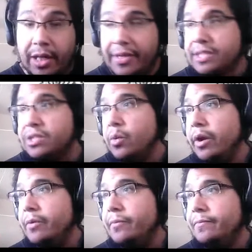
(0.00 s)
that
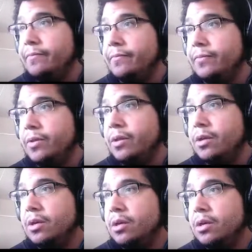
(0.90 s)
square,
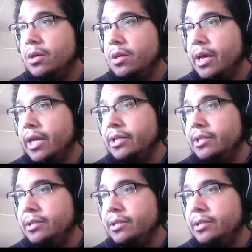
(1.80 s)
edit,